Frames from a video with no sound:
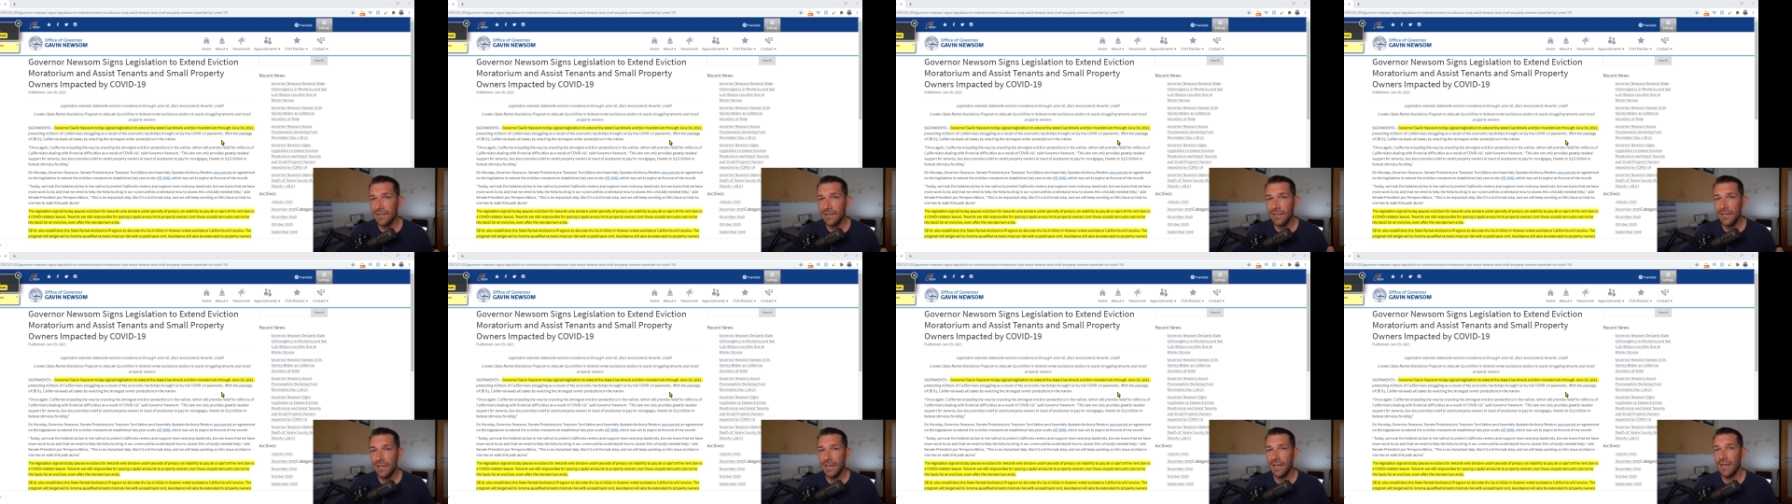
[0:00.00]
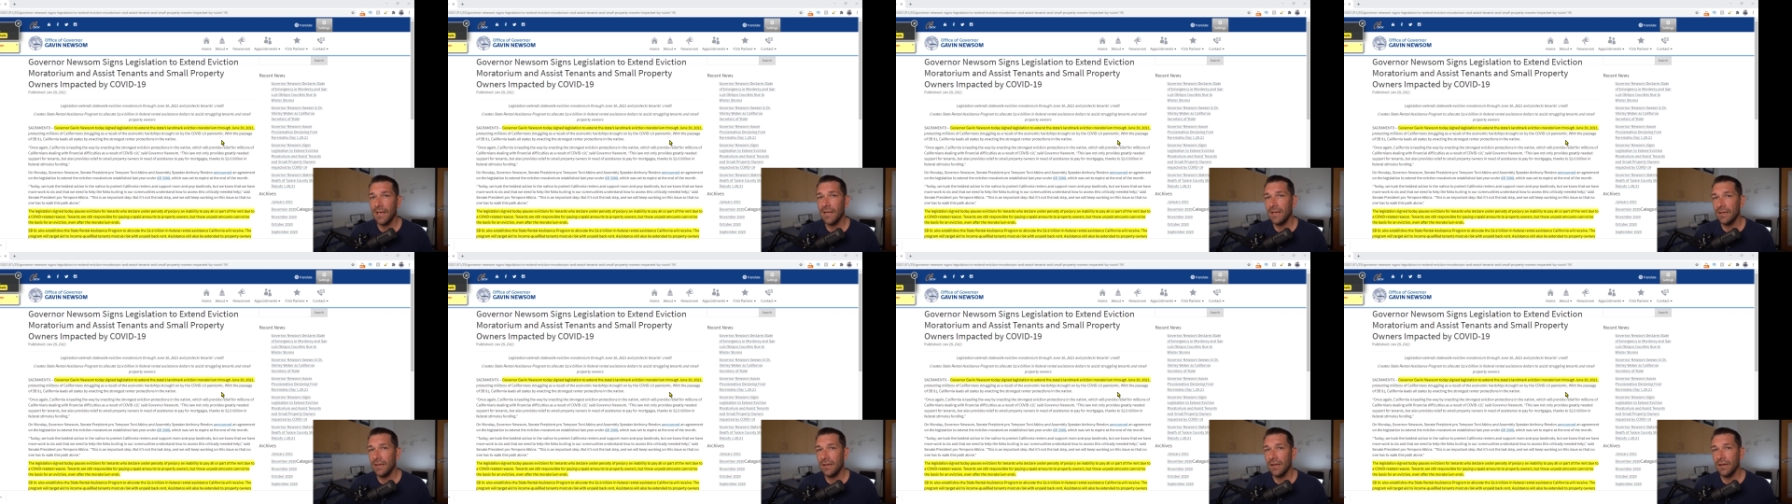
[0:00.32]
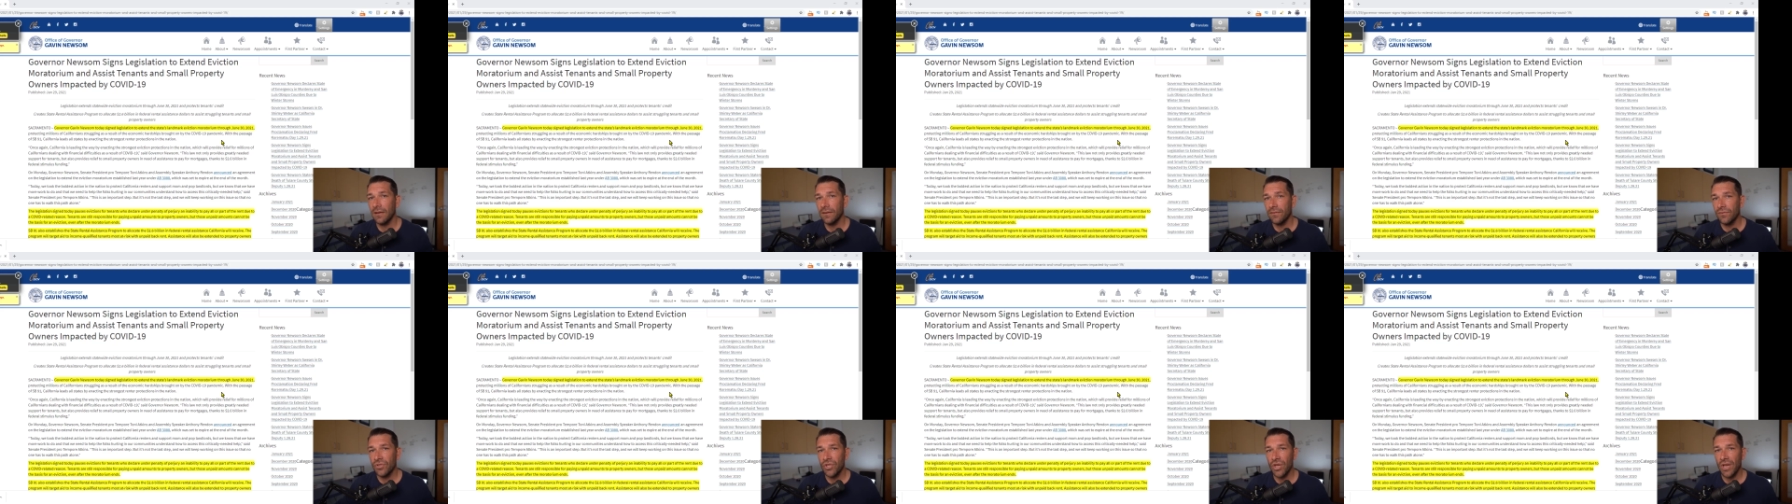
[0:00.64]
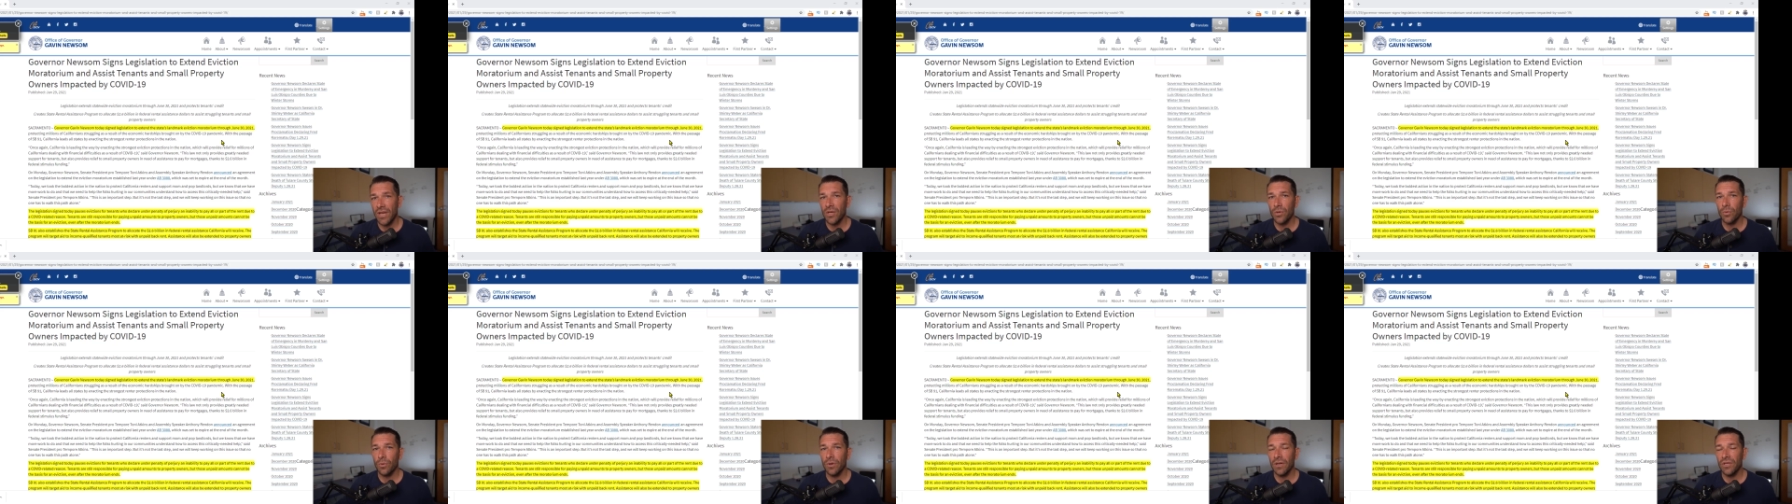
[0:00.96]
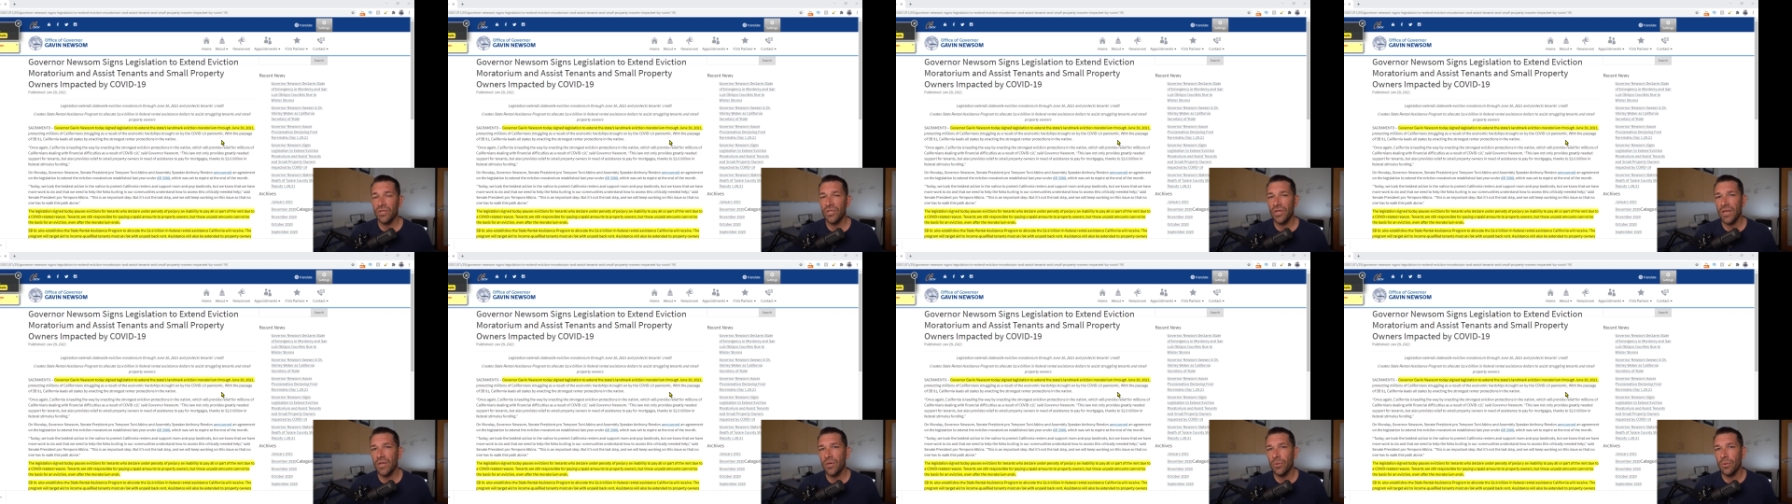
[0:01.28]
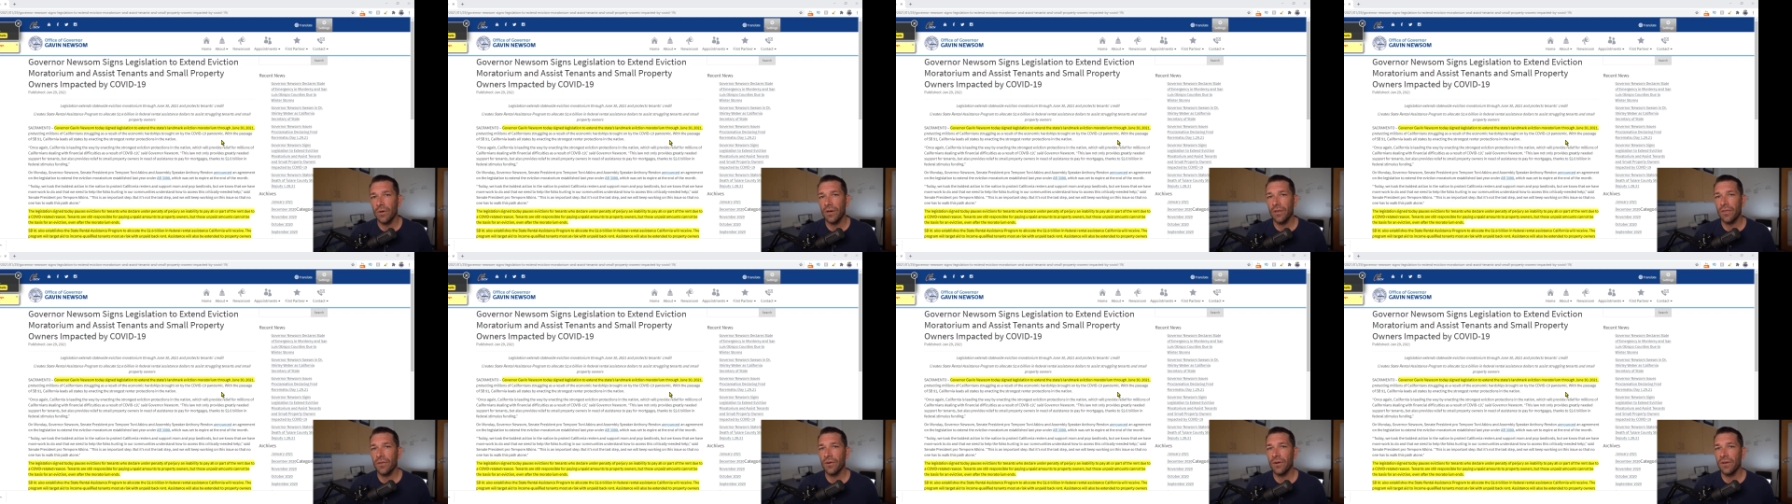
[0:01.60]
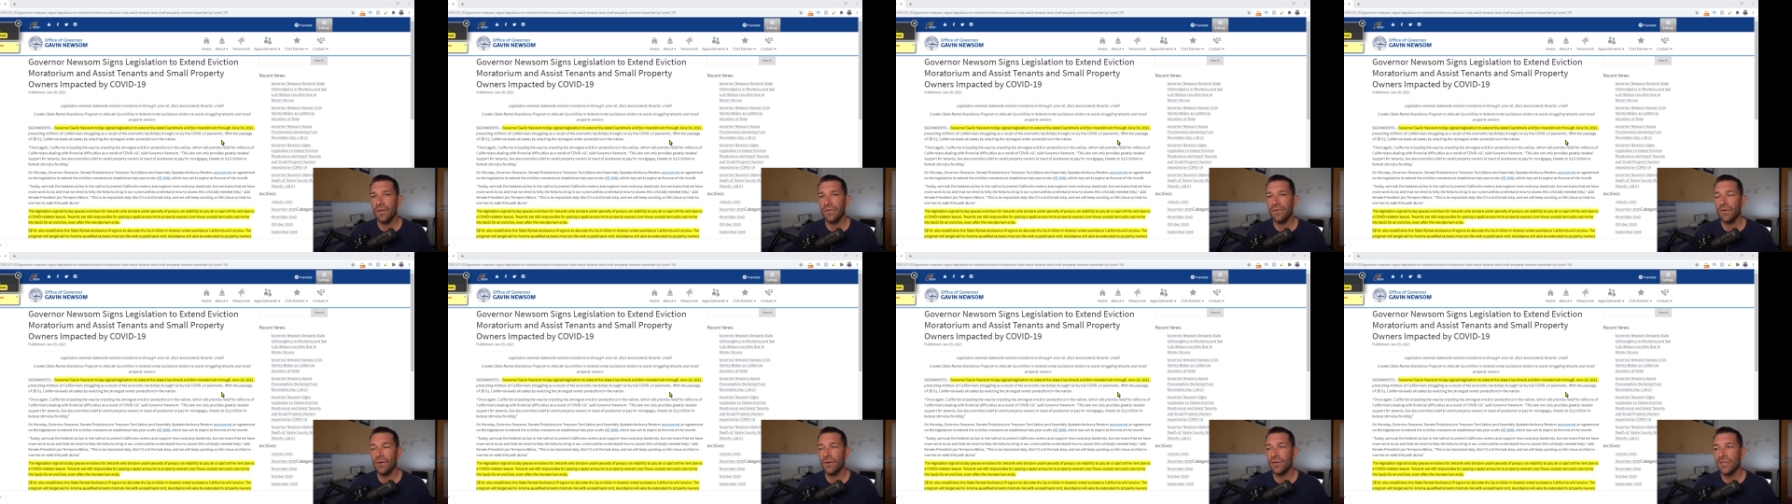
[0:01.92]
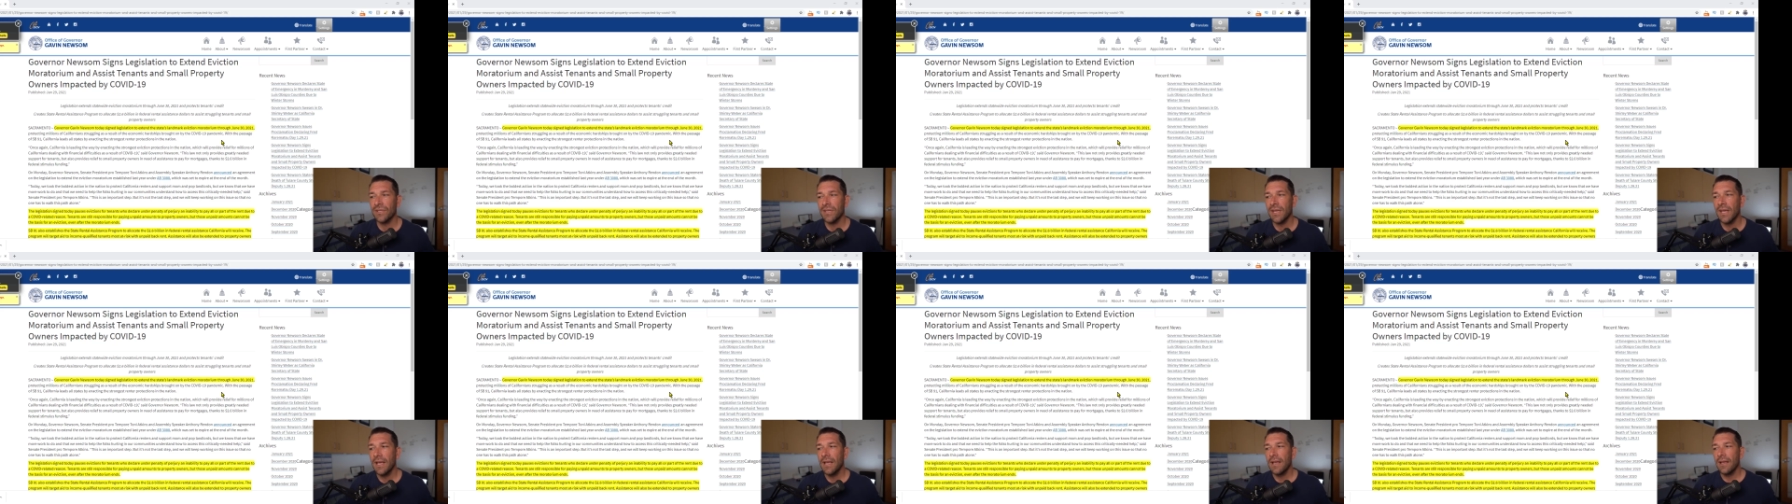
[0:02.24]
the end of January, January 31st.